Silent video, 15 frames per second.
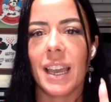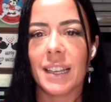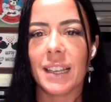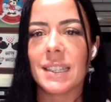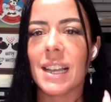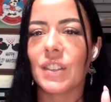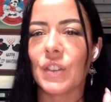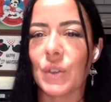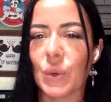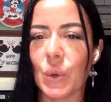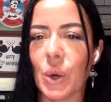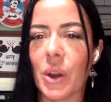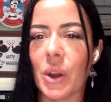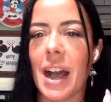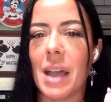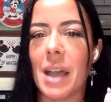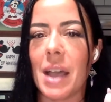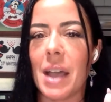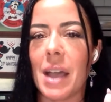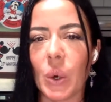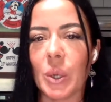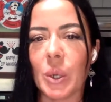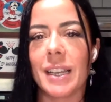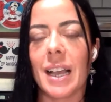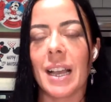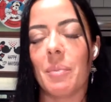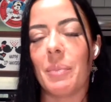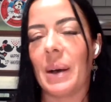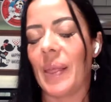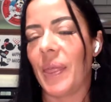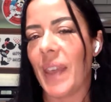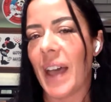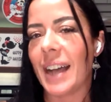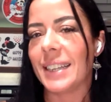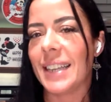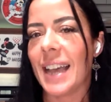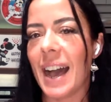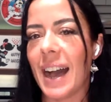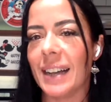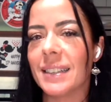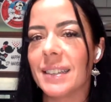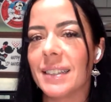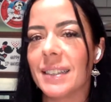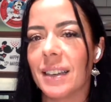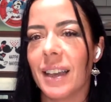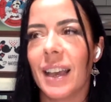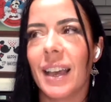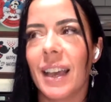Is that story I'm holding about that task,